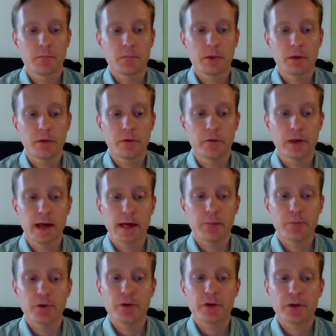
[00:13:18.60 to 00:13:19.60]
is
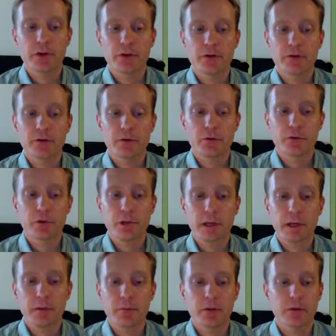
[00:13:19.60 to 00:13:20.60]
that particular truth
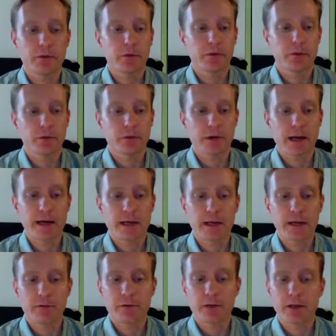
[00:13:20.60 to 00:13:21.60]
claim that there's a crack in
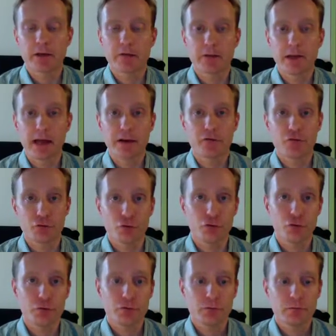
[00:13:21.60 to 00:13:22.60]
everything, is that
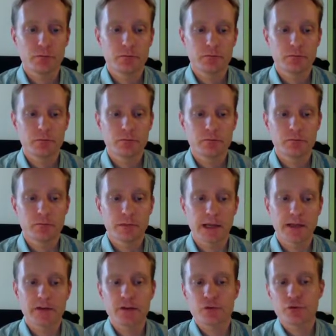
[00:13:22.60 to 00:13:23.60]
true?
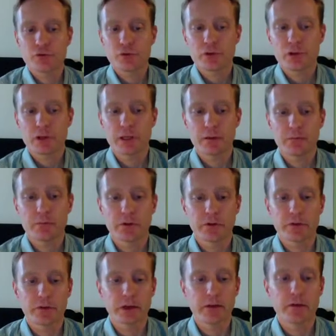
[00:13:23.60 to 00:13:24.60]
That's a truth claim to
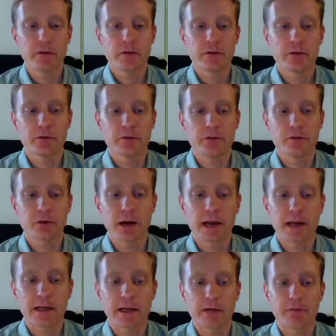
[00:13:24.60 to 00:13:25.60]
say that there's a
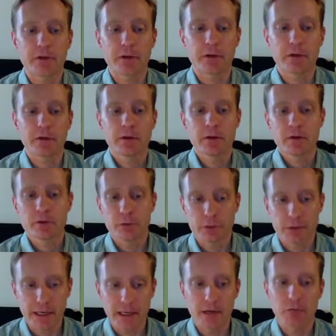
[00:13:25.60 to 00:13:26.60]
crack in everything. So
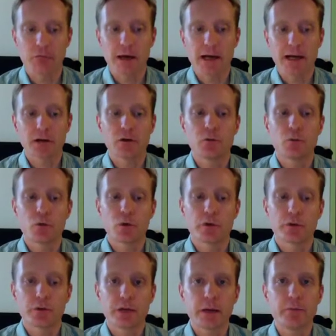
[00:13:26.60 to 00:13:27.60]
again, radical moral
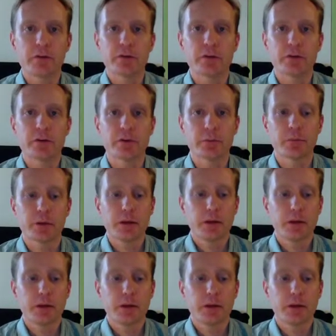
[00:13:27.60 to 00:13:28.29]
skepticism